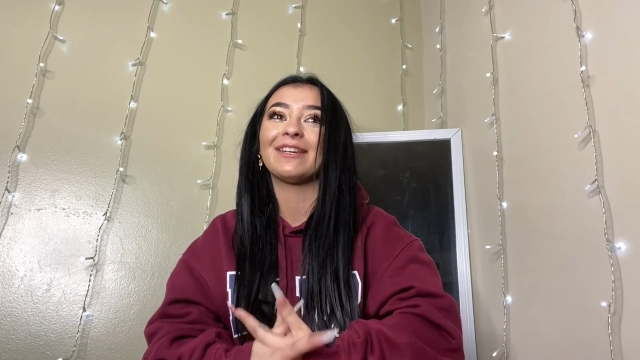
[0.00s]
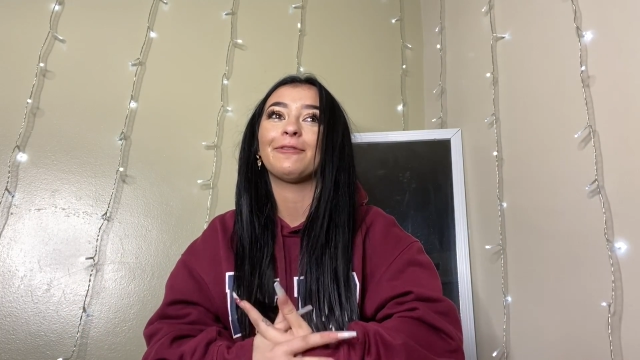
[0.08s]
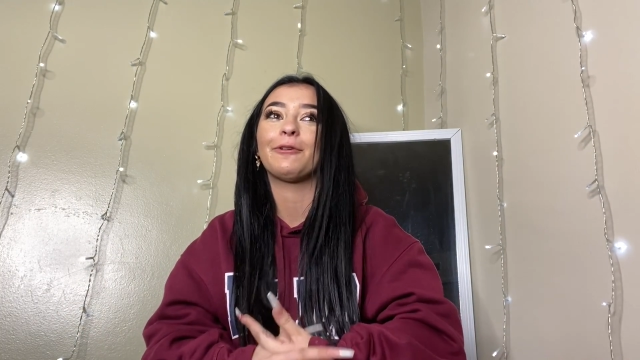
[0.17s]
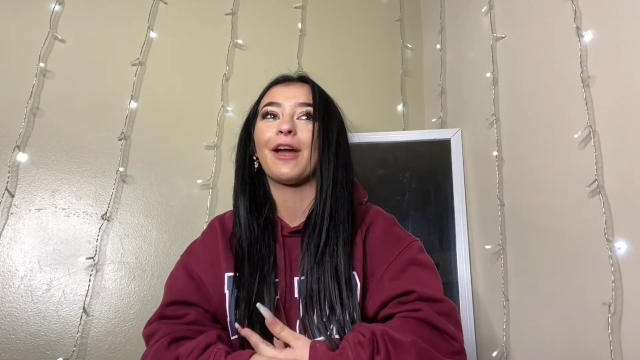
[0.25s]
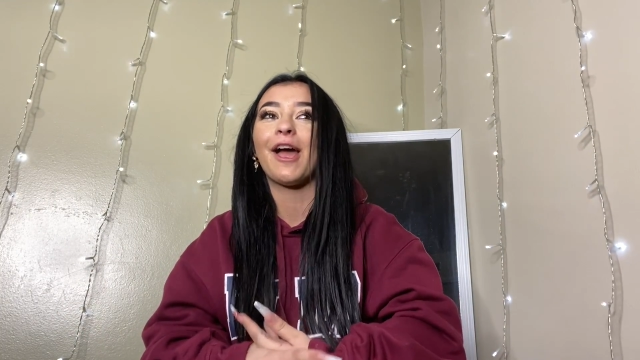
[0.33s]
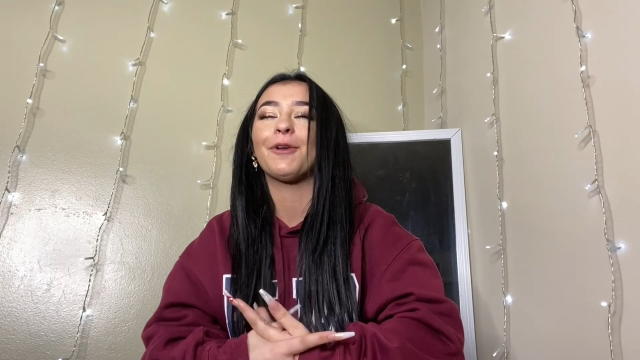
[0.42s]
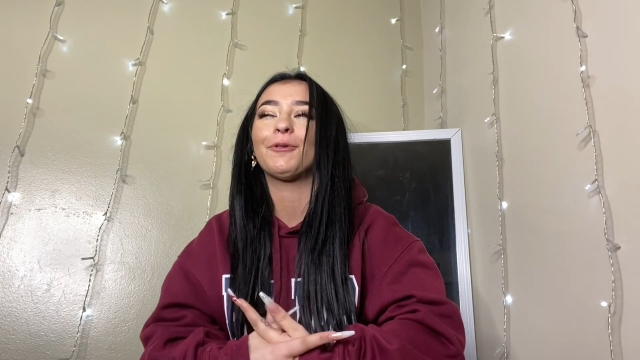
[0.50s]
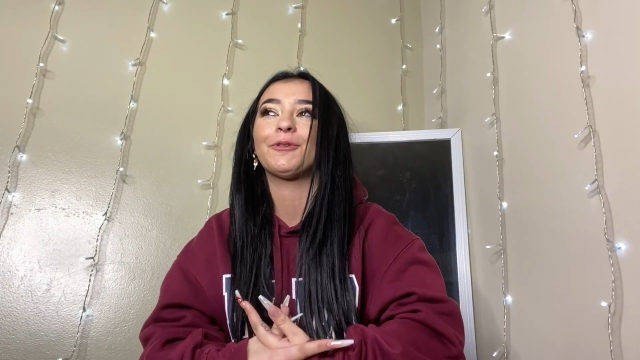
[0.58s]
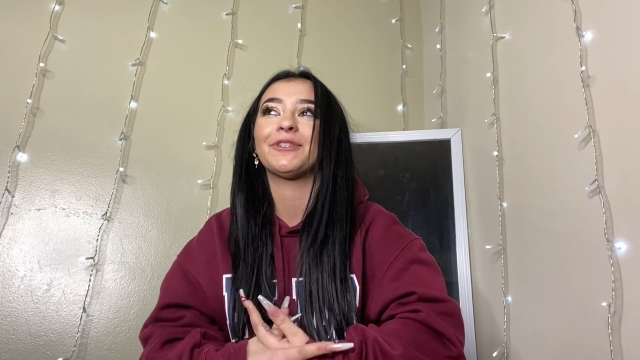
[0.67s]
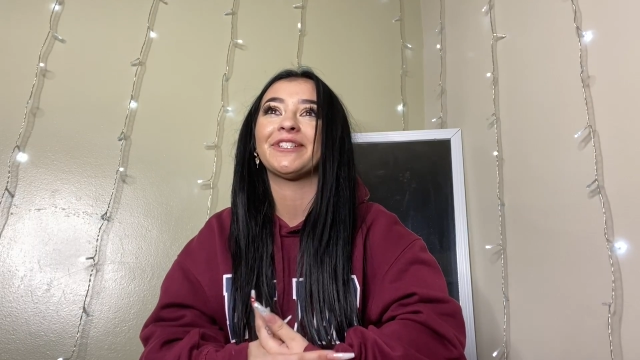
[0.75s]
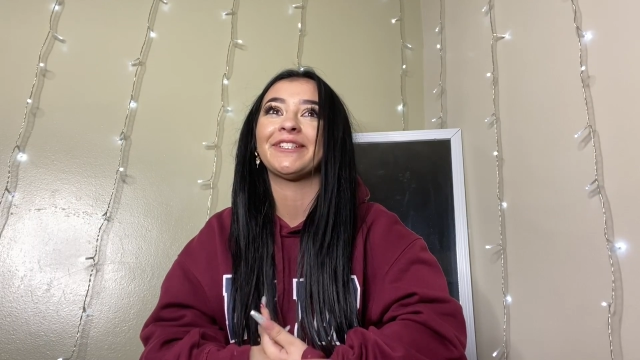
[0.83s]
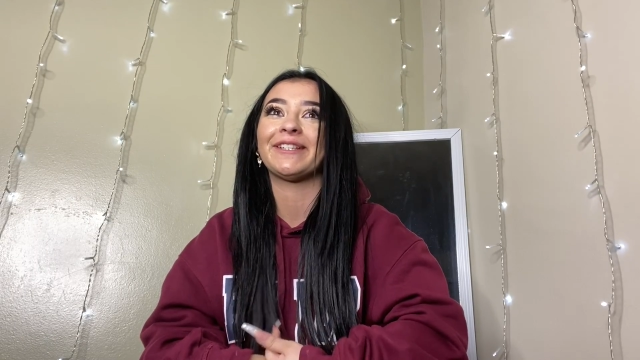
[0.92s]
or I don't
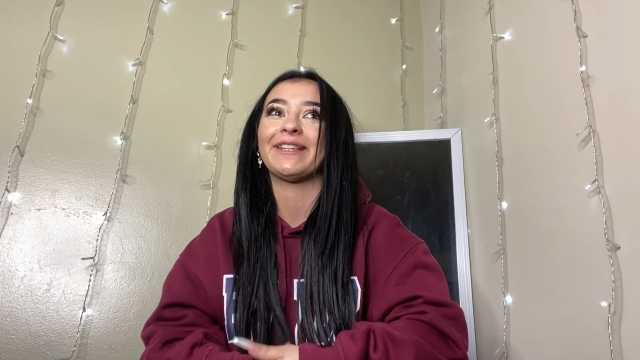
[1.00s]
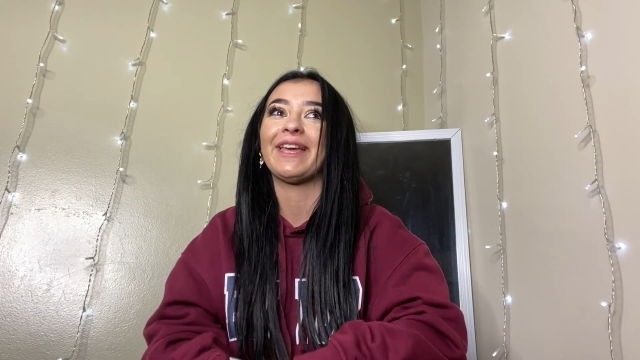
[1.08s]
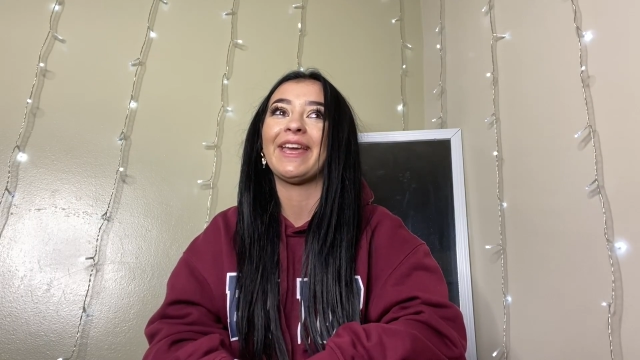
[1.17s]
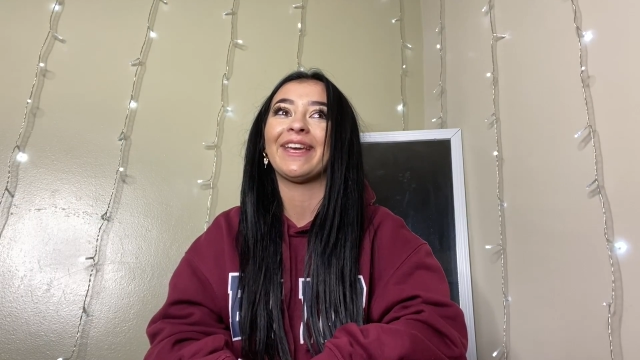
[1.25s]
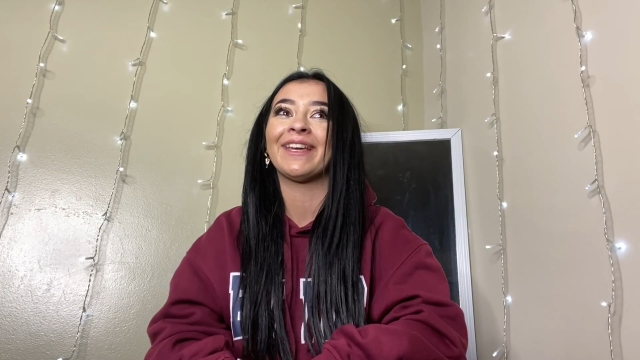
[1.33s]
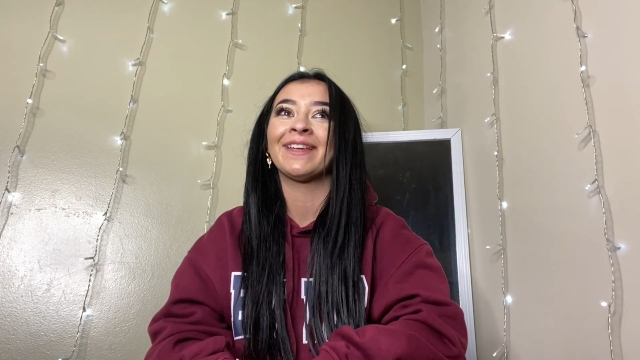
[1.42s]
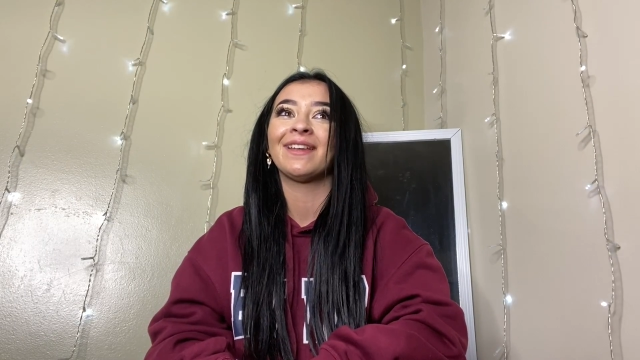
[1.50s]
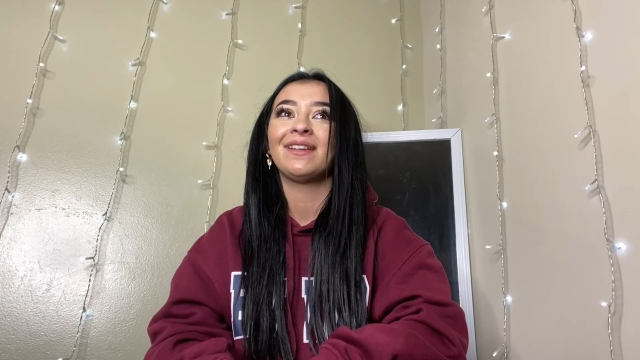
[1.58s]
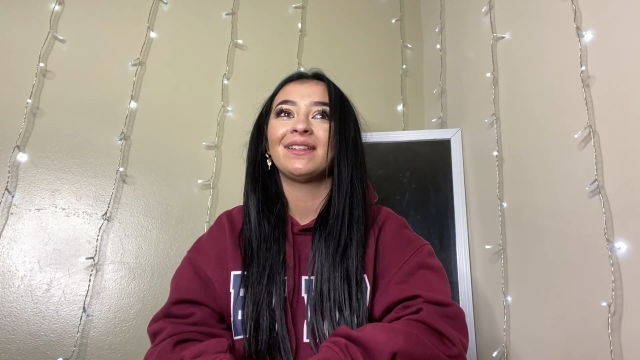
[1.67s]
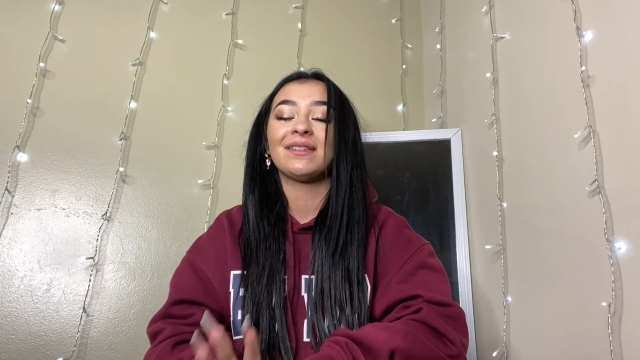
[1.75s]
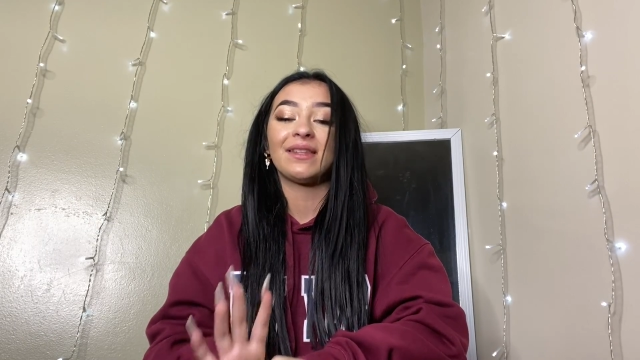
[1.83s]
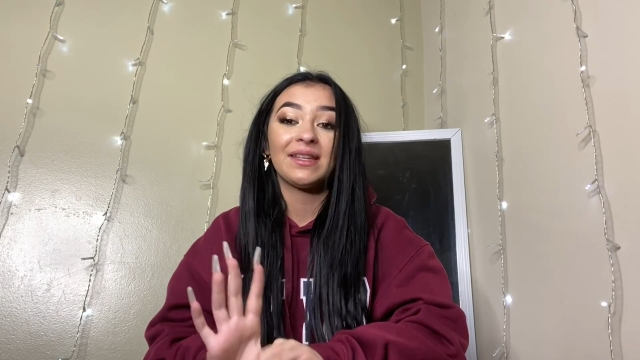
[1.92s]
want you to, like,
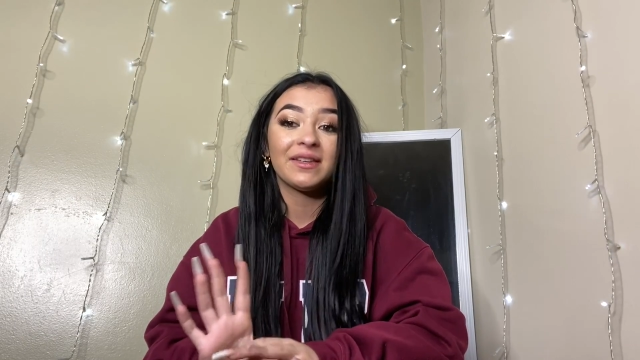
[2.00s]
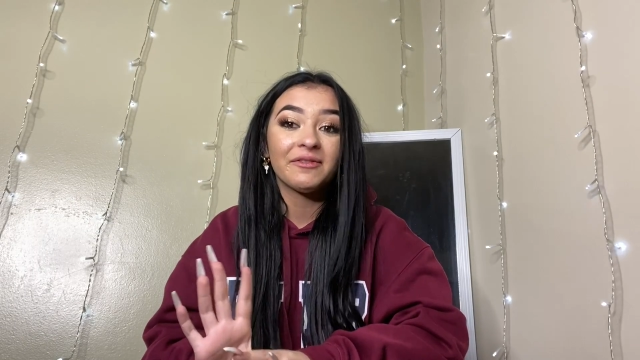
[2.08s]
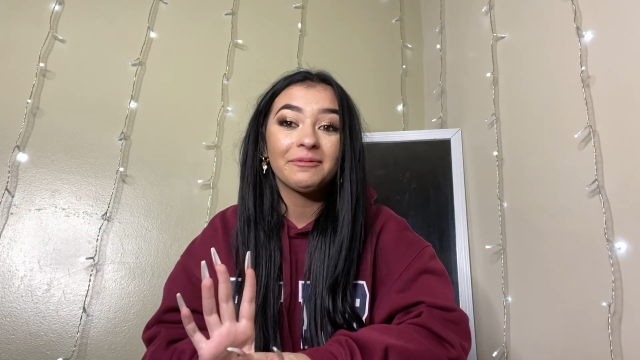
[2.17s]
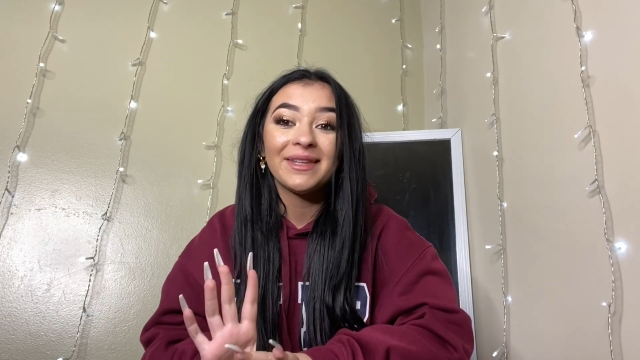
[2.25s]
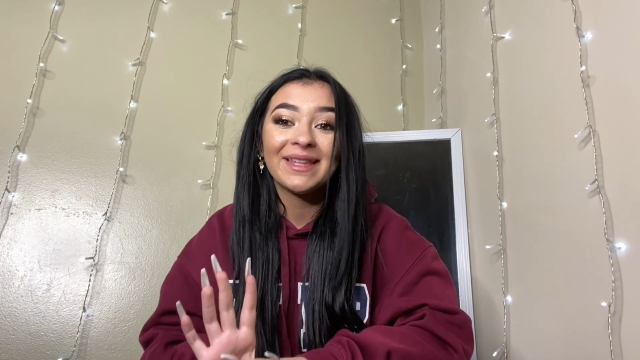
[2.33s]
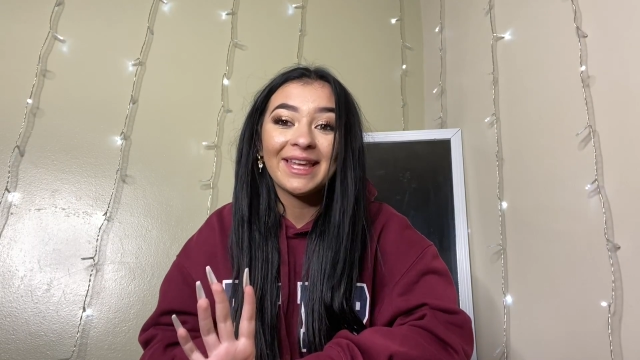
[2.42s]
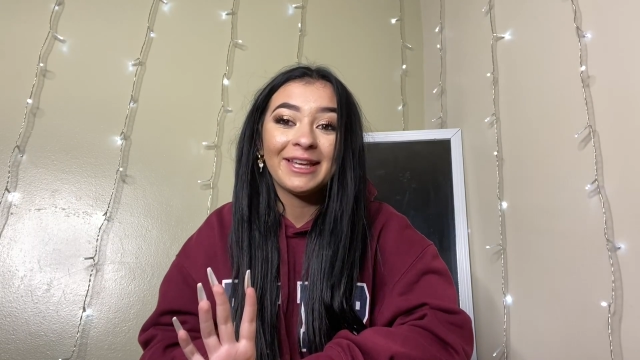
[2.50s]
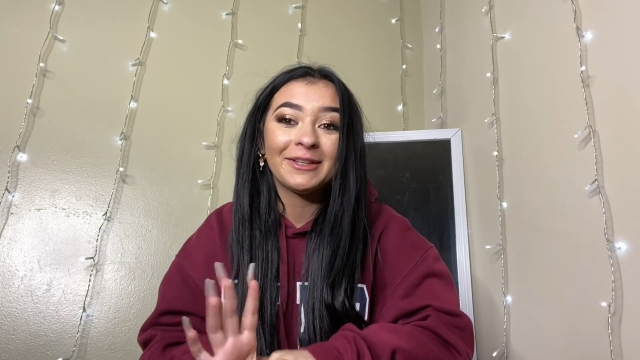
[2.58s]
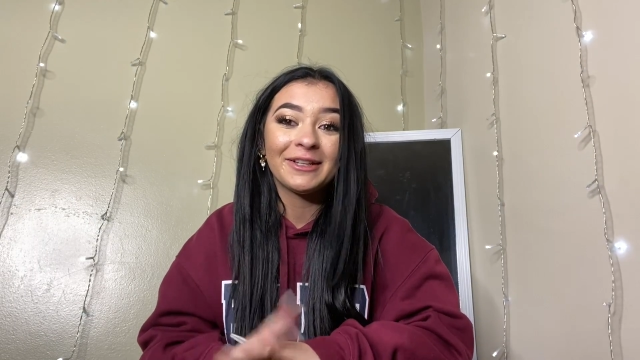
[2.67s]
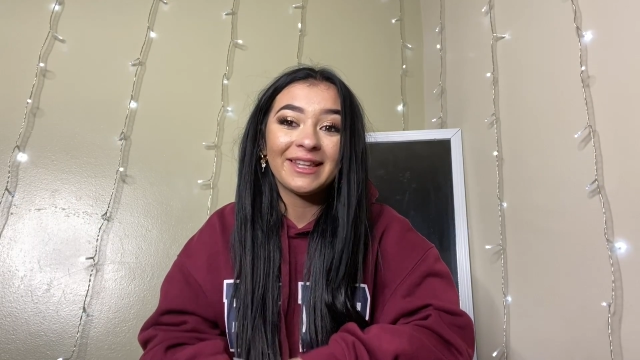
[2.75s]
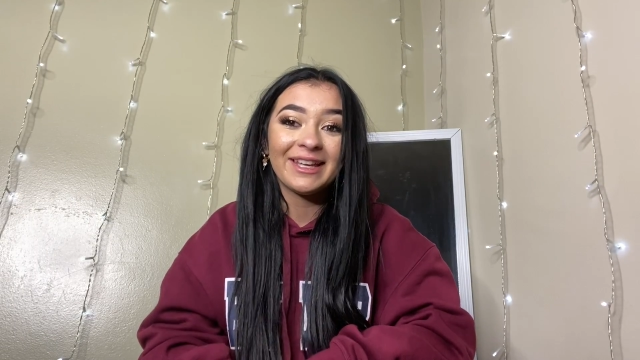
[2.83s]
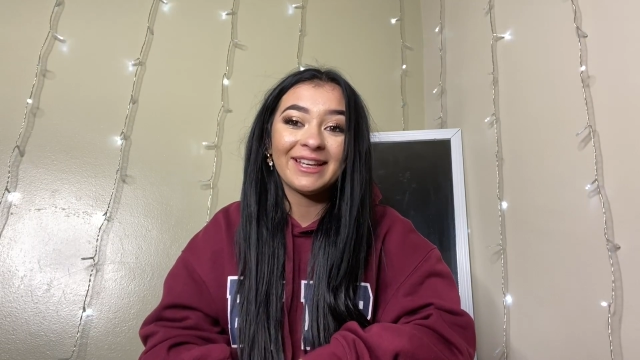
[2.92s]
think of me like
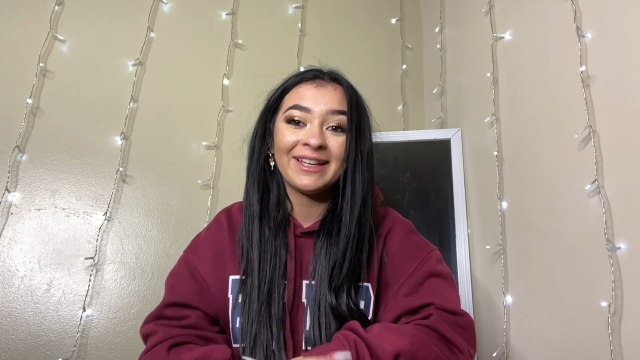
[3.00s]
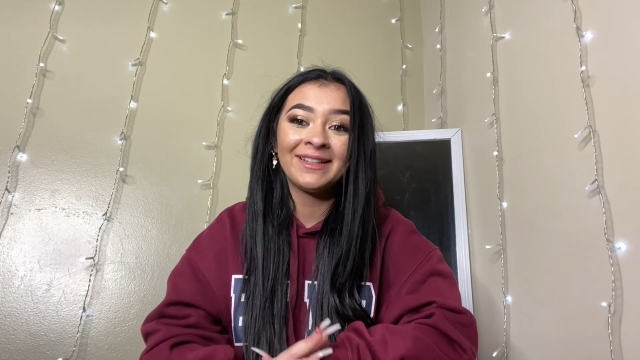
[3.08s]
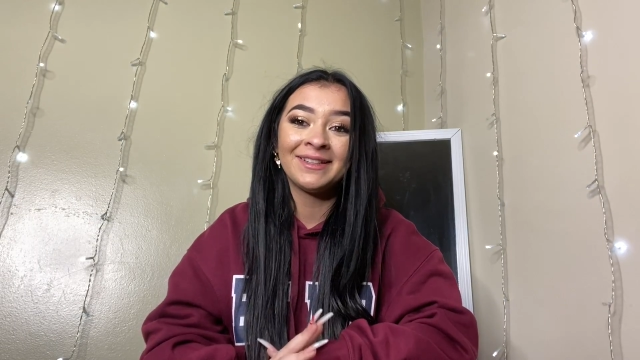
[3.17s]
your, like,